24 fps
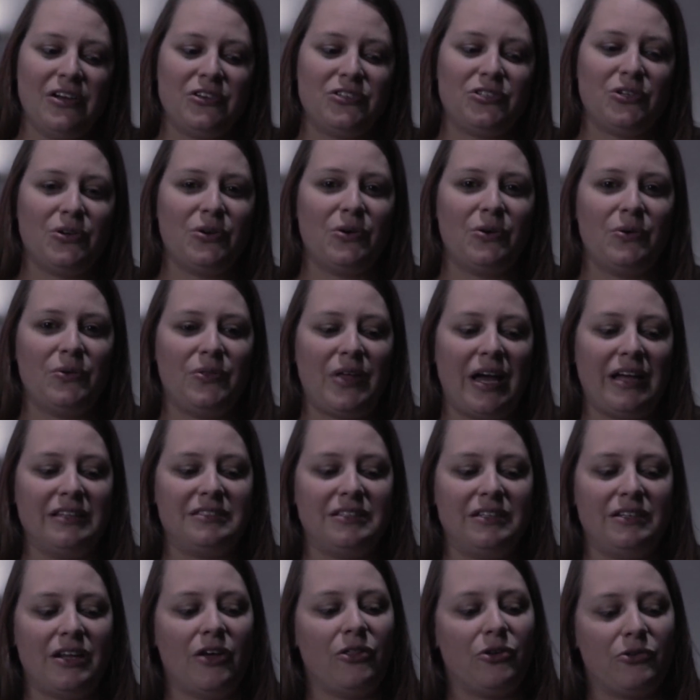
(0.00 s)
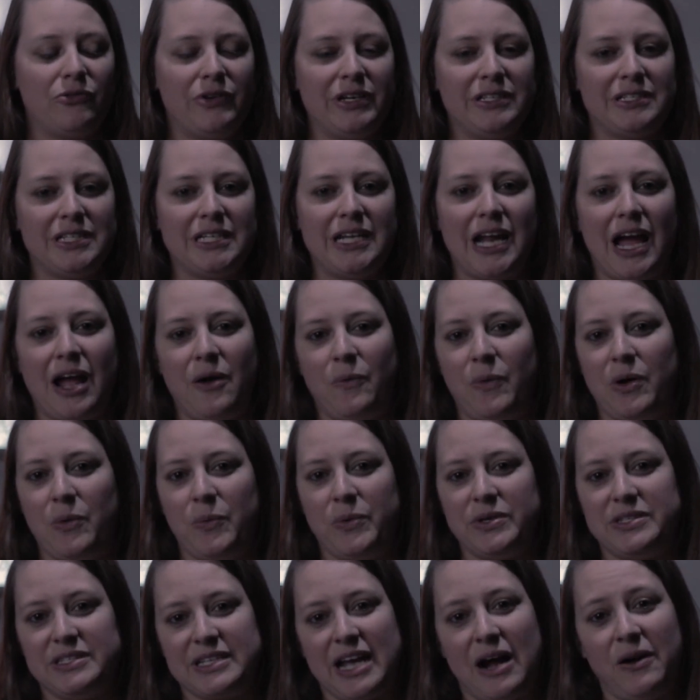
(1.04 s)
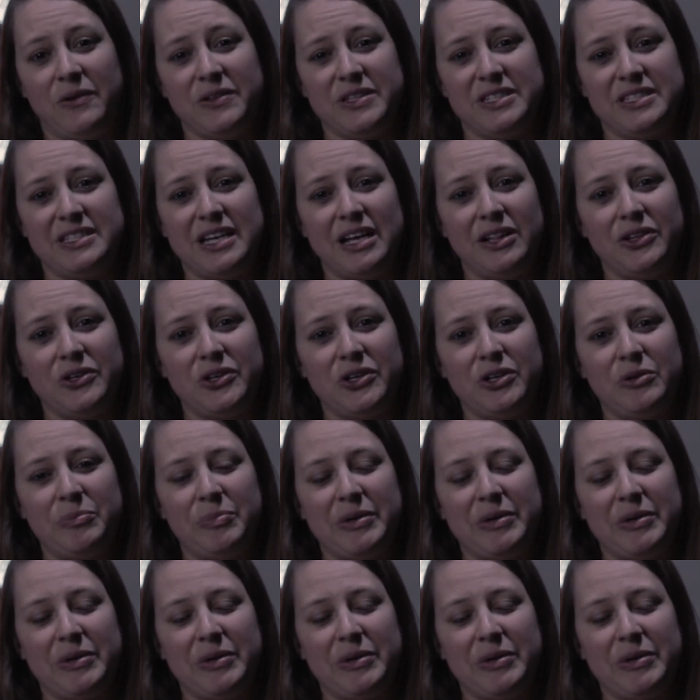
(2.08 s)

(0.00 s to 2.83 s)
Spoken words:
So that's another reason I went with Scout and Cellar,